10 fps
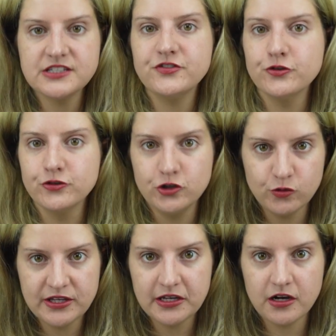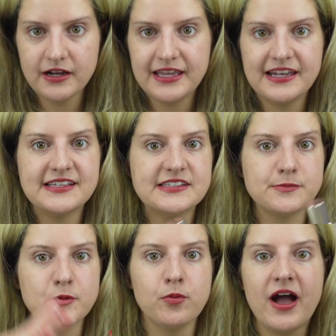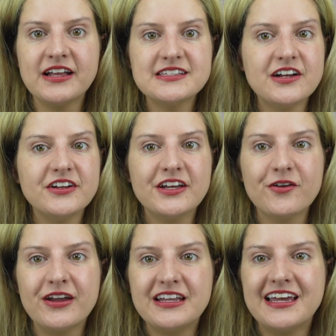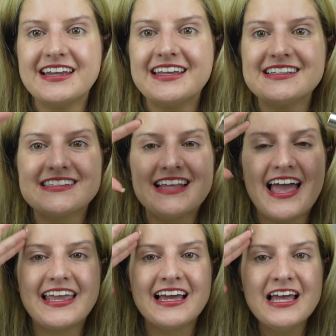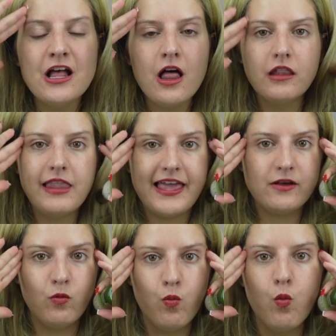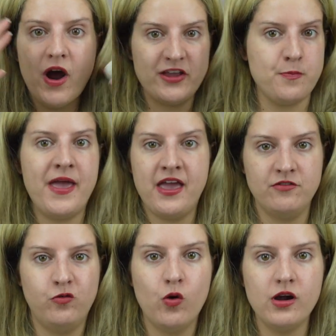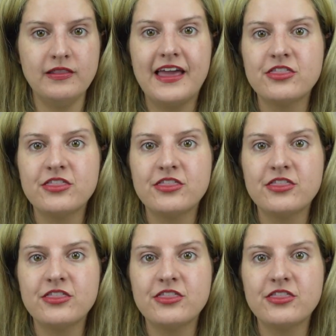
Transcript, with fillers: If you're new here, it is their proprietary ingredient. It is like what you're paying for.